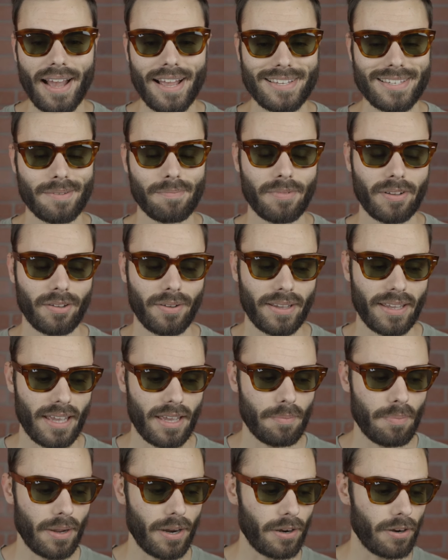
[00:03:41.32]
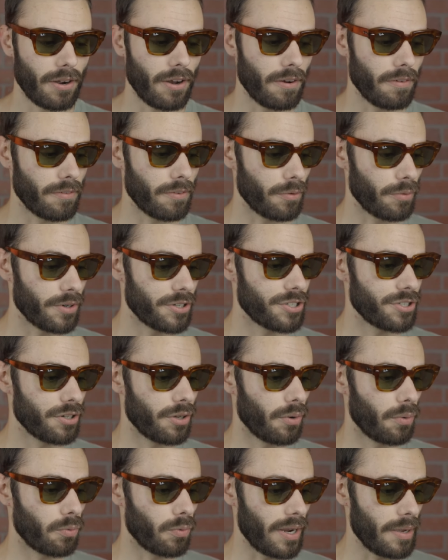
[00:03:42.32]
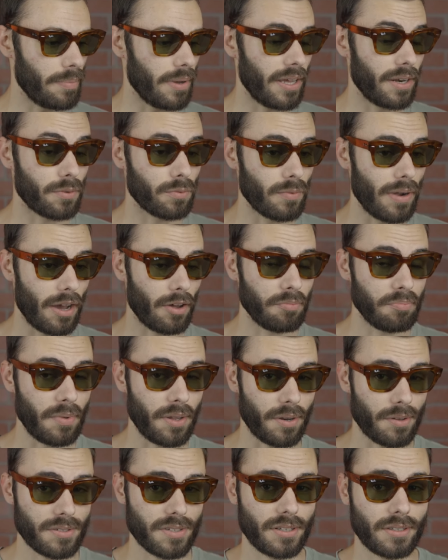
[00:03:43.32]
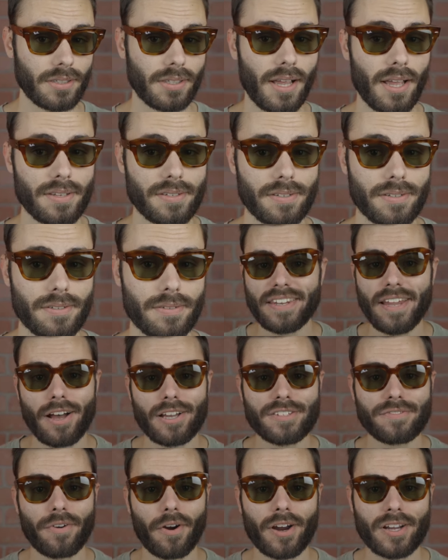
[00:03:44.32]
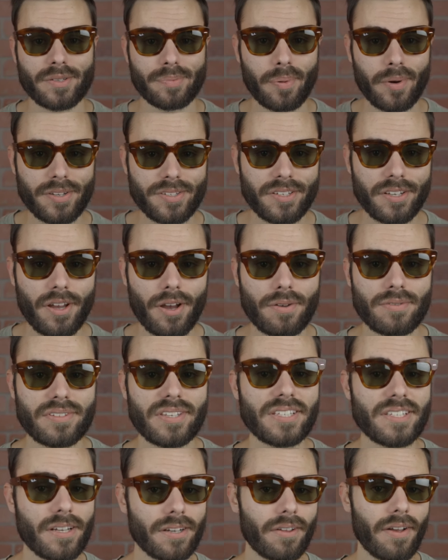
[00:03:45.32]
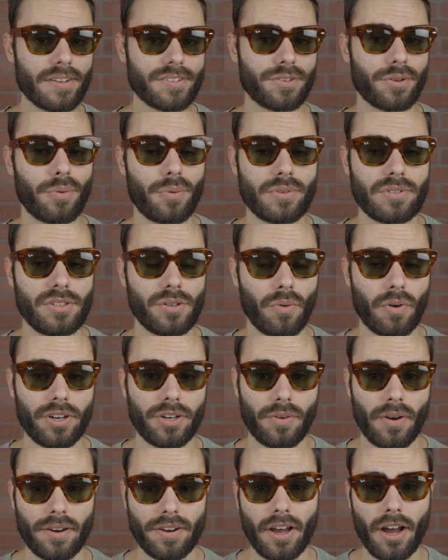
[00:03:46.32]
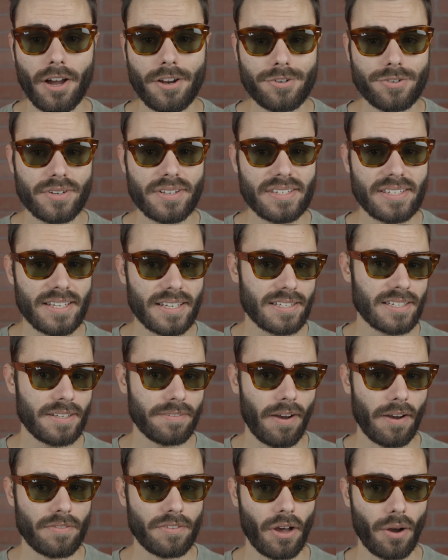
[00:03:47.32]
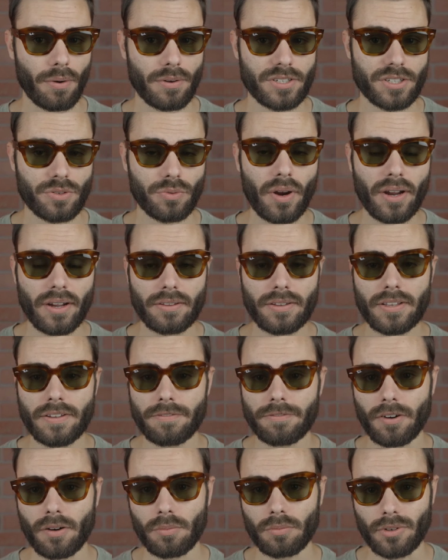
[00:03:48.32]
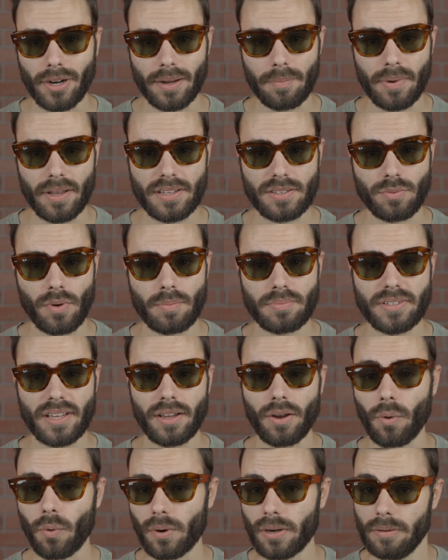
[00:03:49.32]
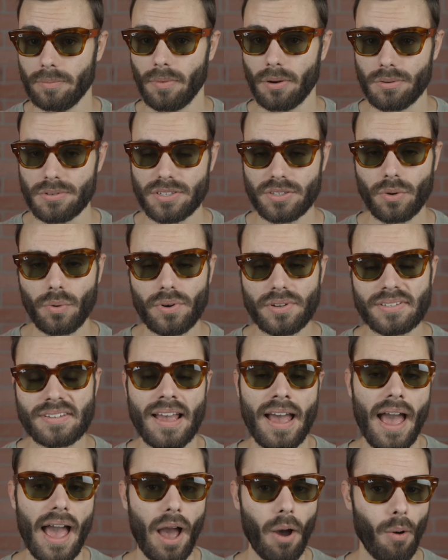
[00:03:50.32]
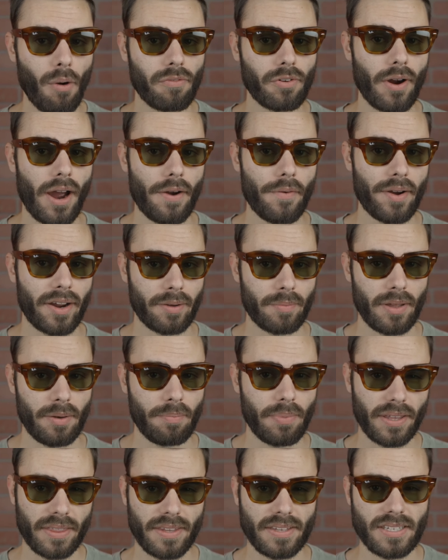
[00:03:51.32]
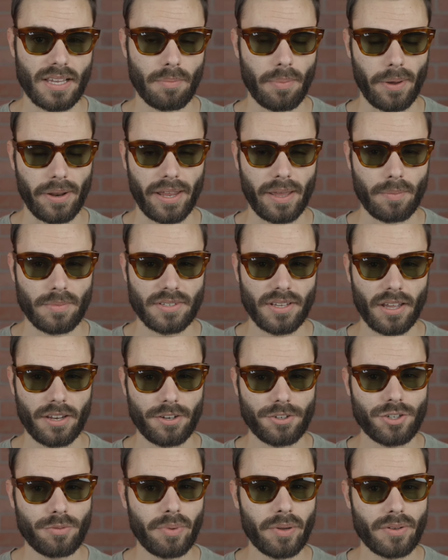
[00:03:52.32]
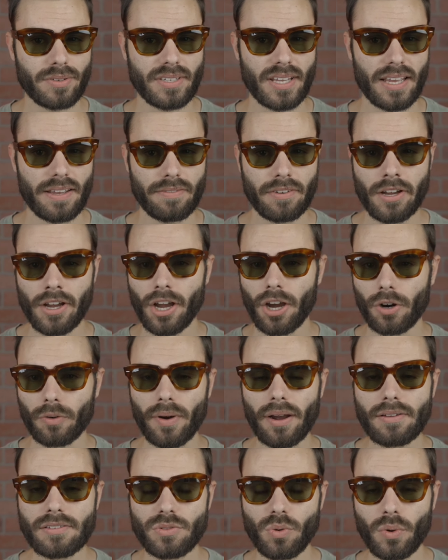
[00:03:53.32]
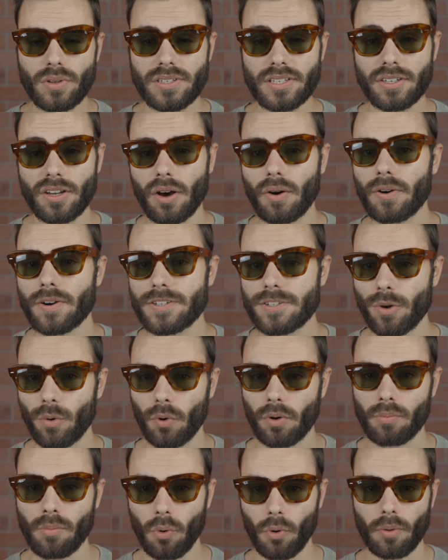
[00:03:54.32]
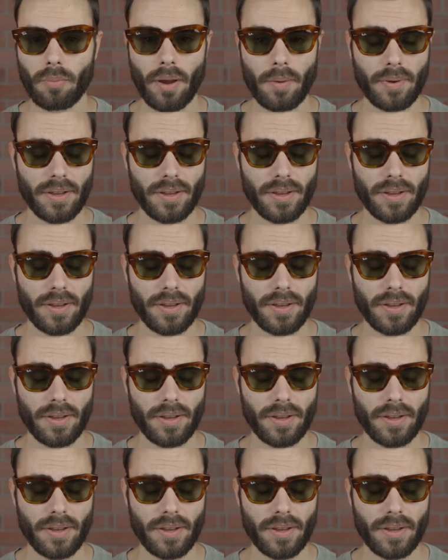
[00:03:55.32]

as something like a pair of original Ray-Ban round metal sunglasses. Now, as far as pricing goes, these sunglasses are going to run you around $165 directly from Ray-Ban's website or in most stores. However, I recommend picking these up on Amazon. You should be able to save around $20 or more by